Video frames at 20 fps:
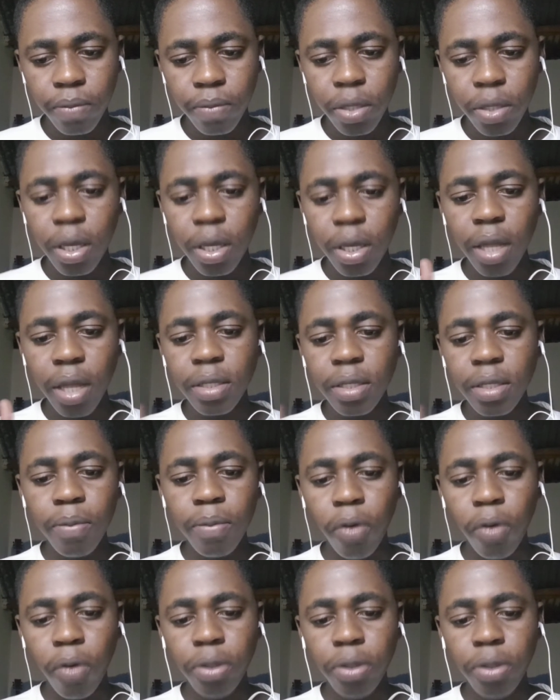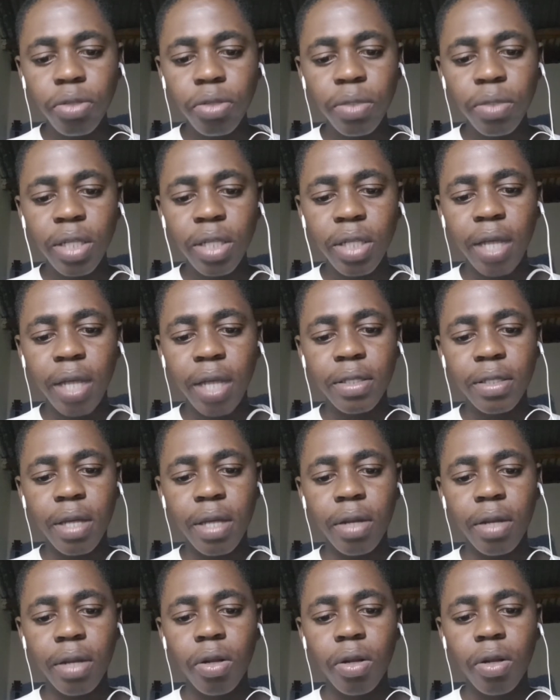It is important to realize
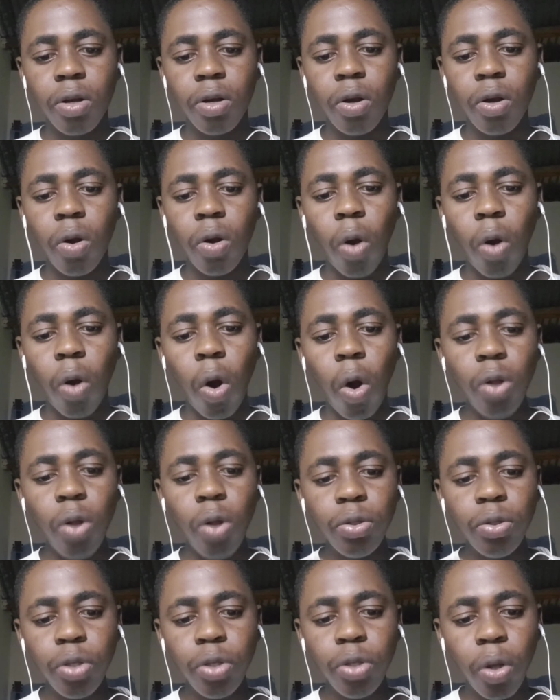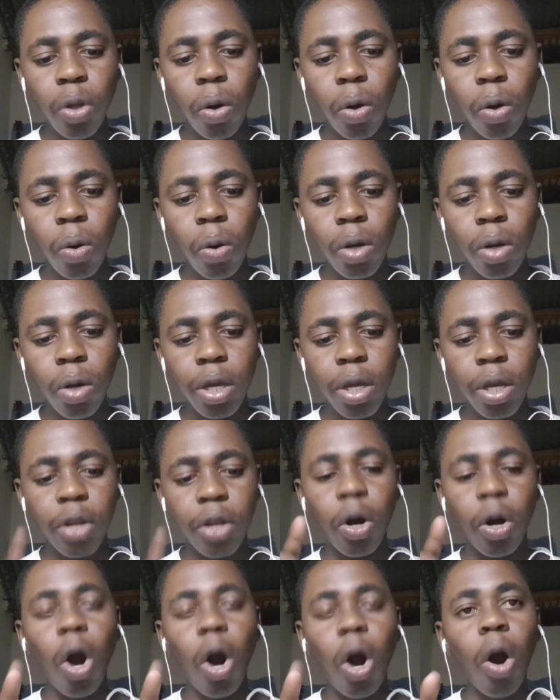that all you know and
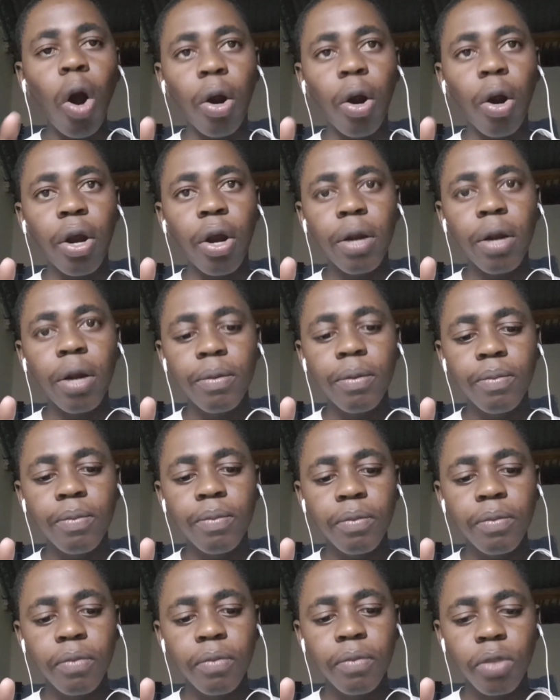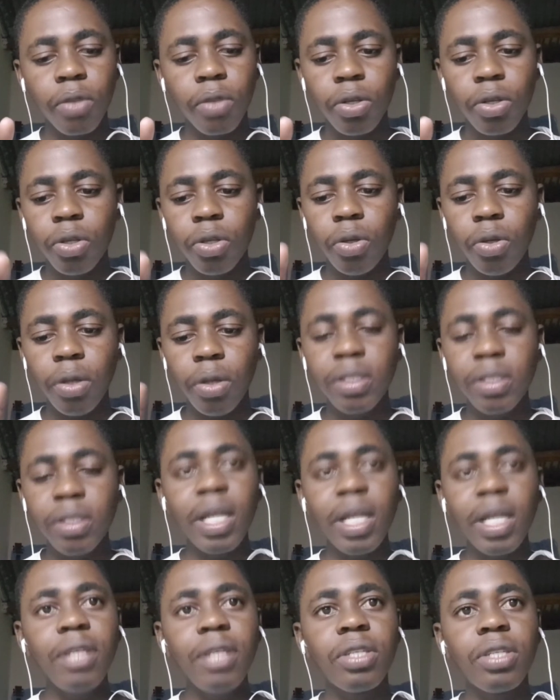are, your
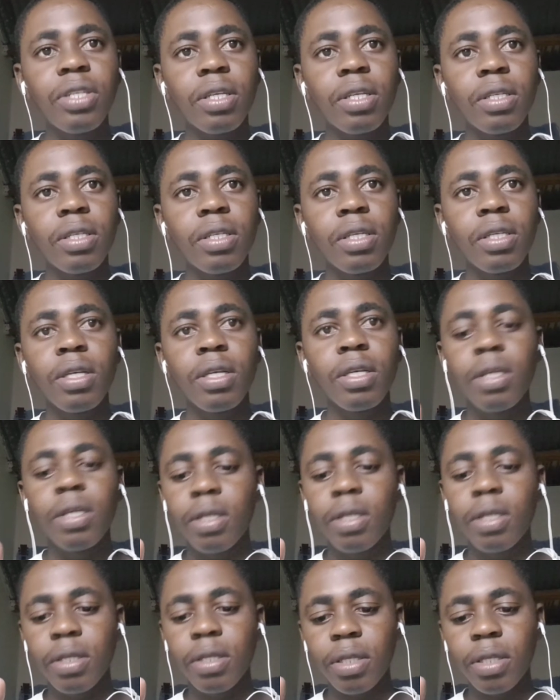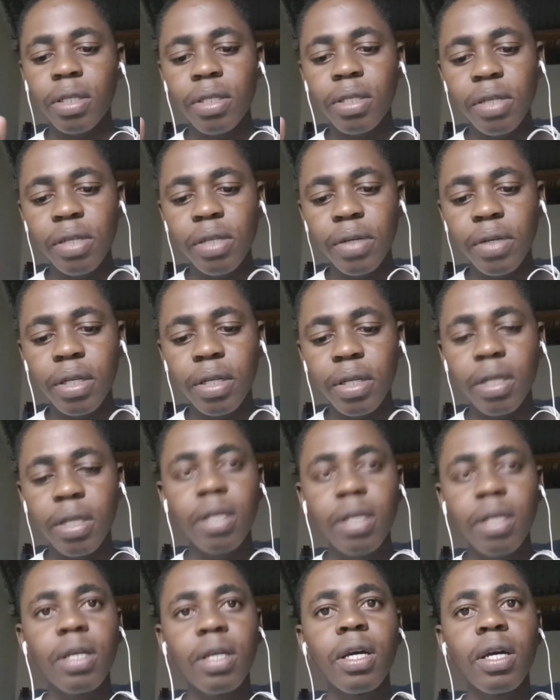intelligence, sincerity,
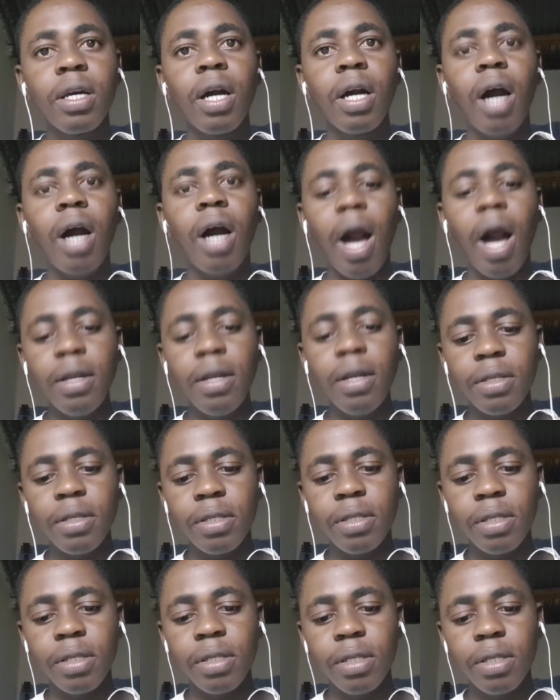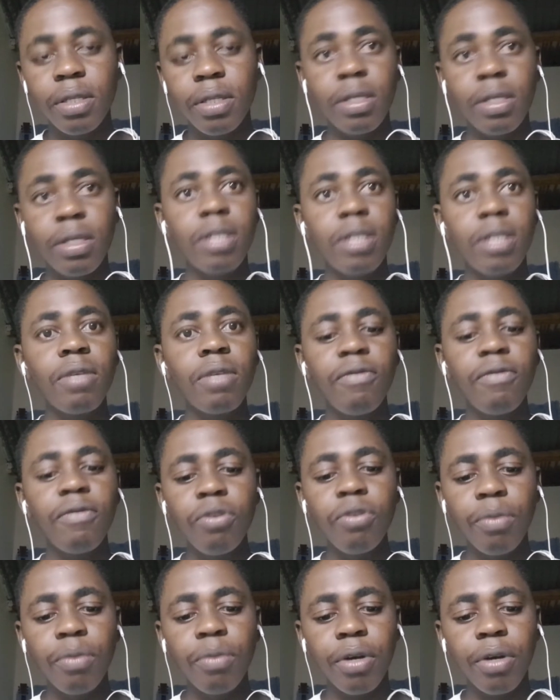honesty, sense of
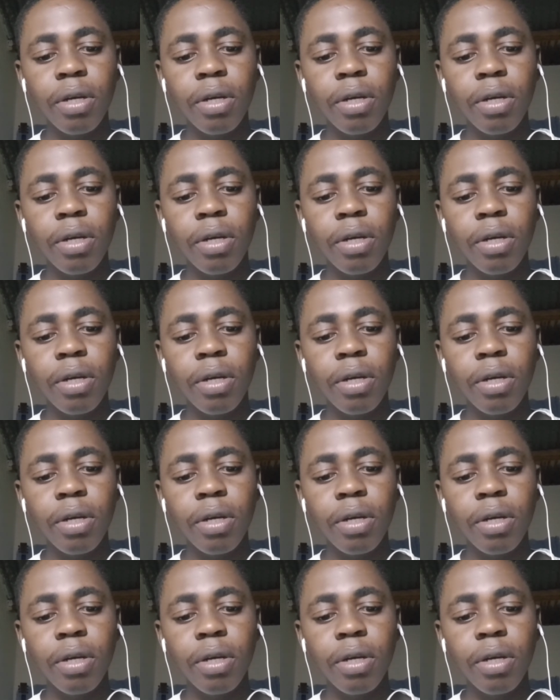humor,